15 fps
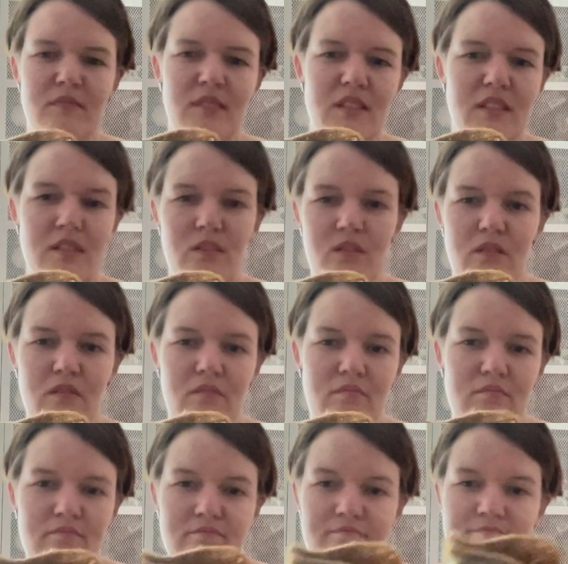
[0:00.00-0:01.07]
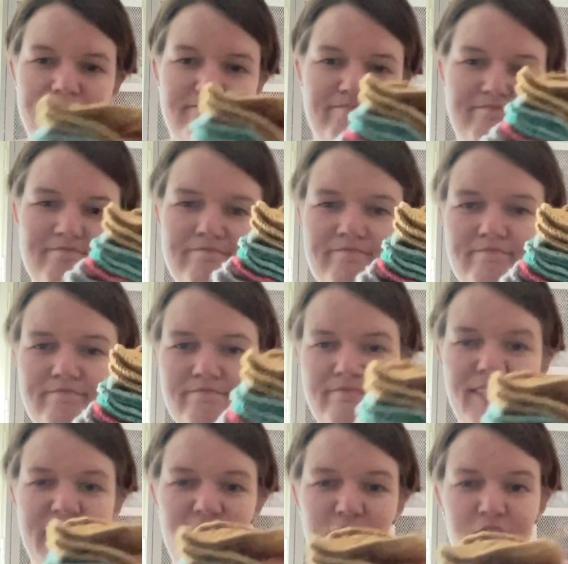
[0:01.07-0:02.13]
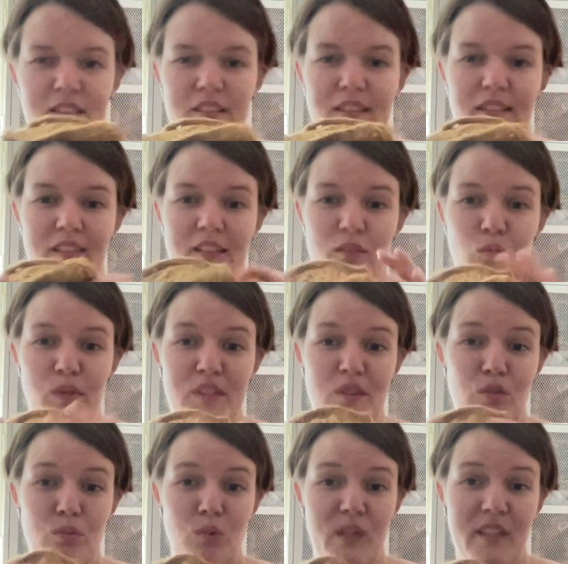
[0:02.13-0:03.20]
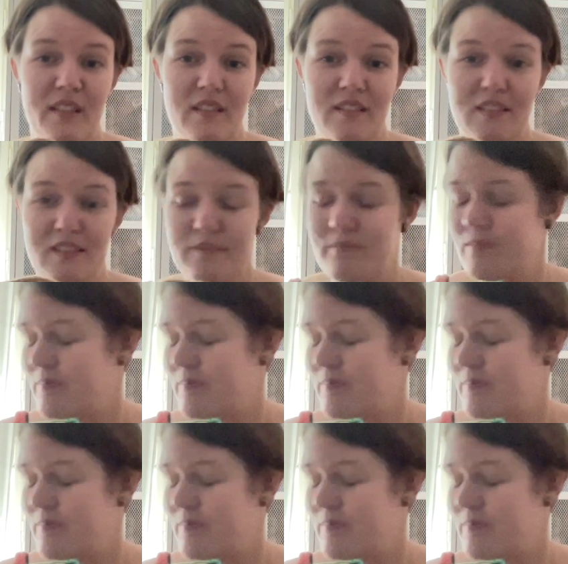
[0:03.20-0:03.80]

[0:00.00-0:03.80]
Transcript: So I just live with 2 more ends.